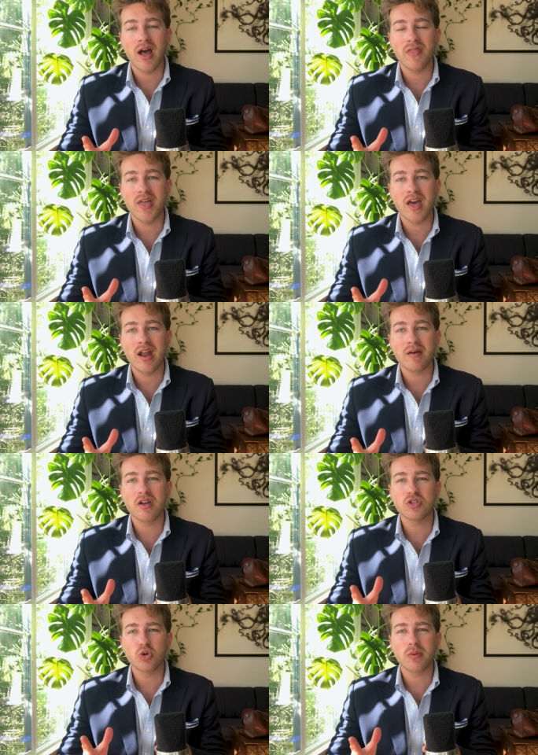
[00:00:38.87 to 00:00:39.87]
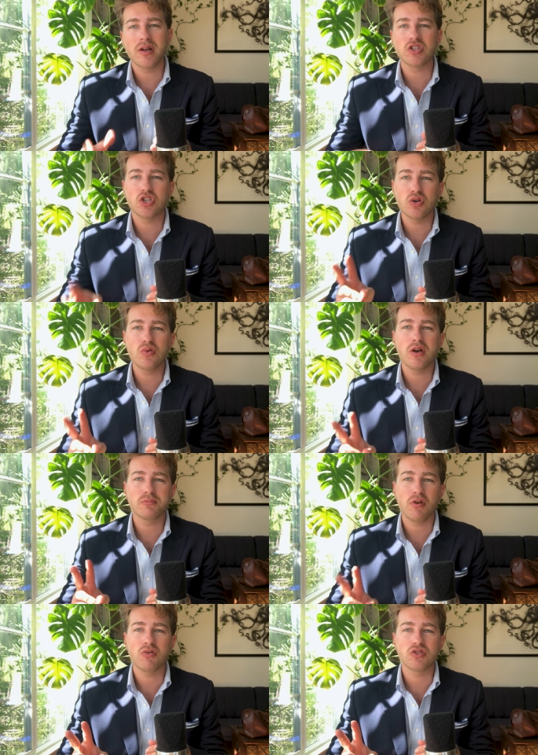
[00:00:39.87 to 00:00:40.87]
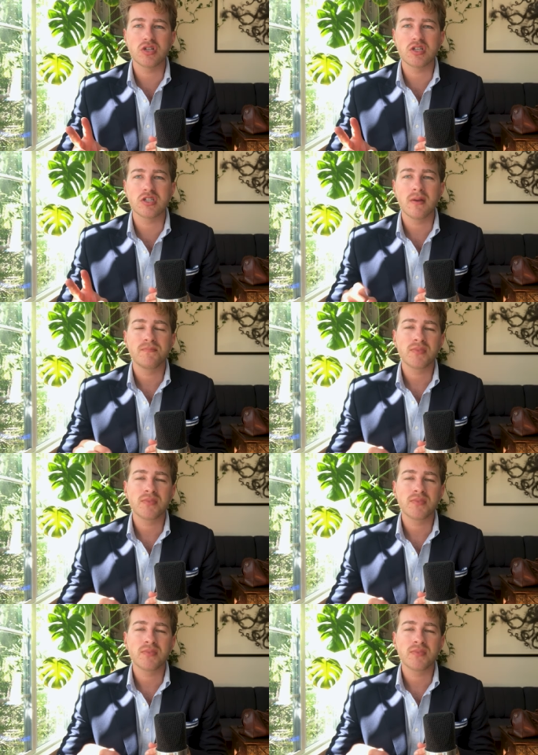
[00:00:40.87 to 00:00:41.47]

and then I'm going to talk about two approaches